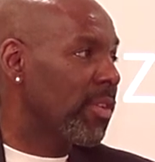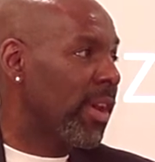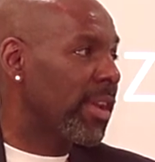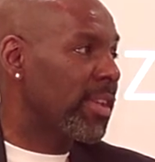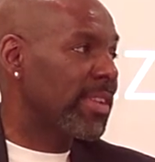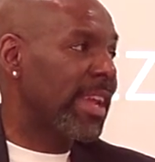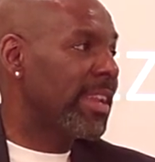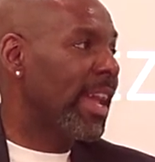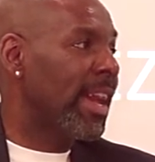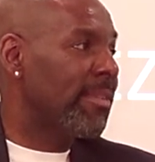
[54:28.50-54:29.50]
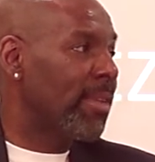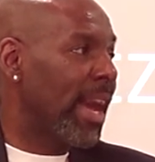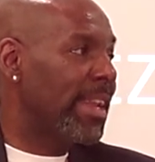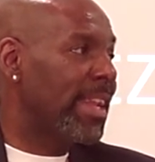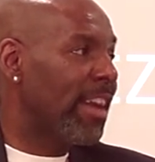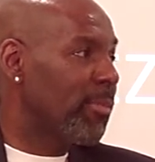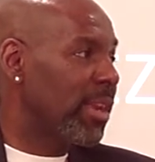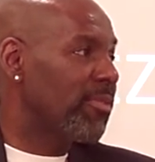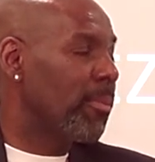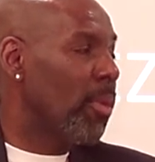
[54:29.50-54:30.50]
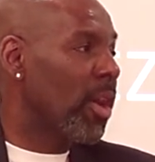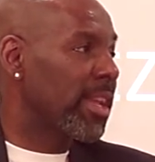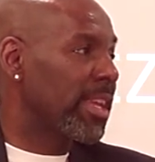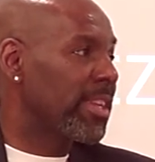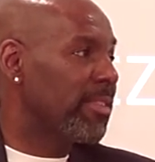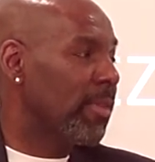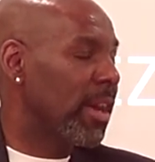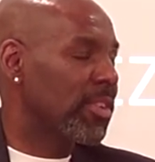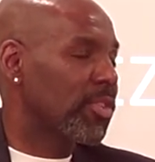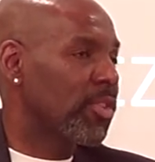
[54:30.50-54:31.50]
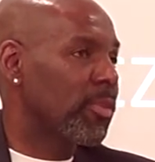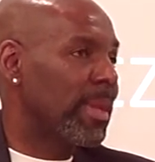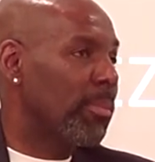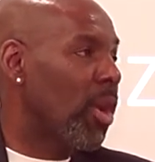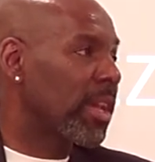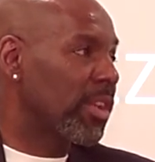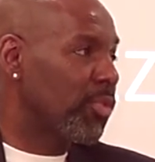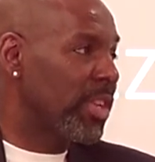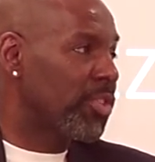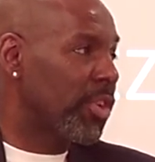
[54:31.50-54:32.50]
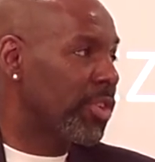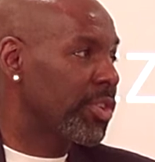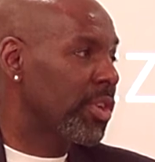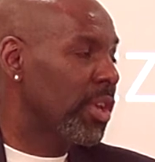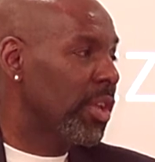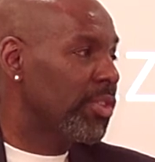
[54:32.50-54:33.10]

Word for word: right? Because I didn't have money for marketing and marketing research.